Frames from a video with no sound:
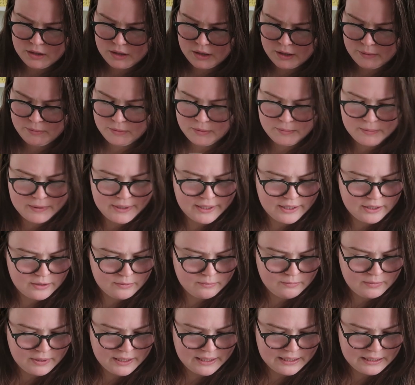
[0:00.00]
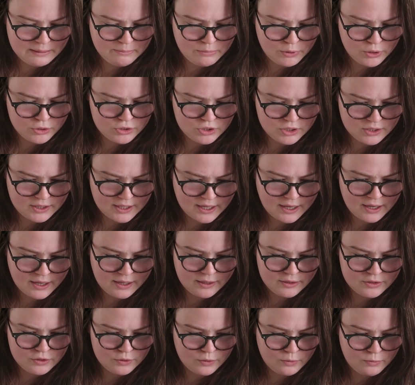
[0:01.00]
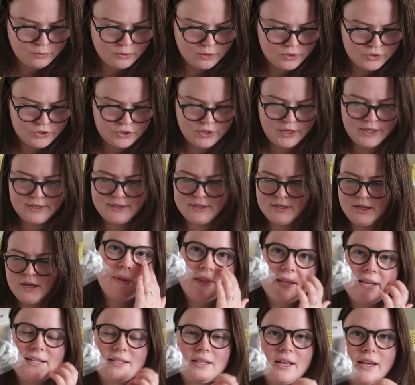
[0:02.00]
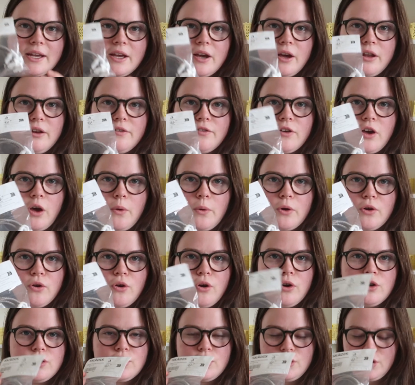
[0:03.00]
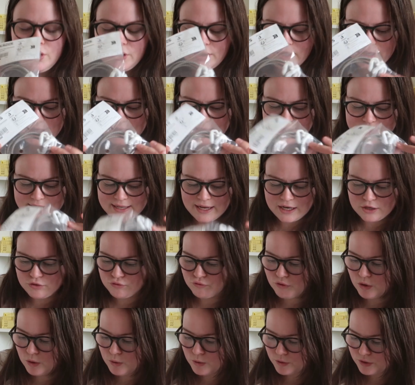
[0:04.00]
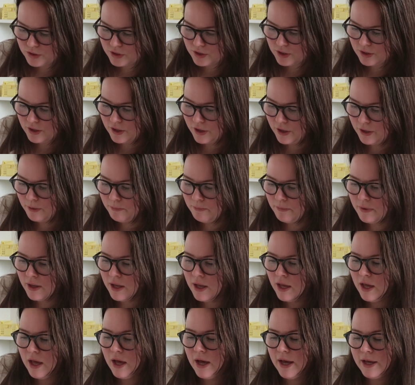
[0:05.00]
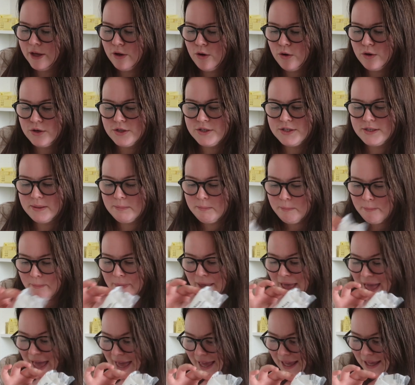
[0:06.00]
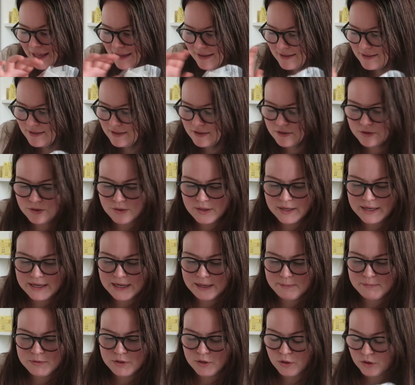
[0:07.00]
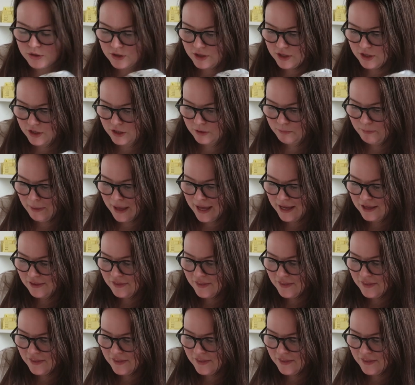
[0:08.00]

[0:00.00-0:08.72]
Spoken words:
I probably completely butchered that, I do apologise. But these like kind of go across, and you can like attach rolls to them. I got some pegs, so it clips on and then you can peg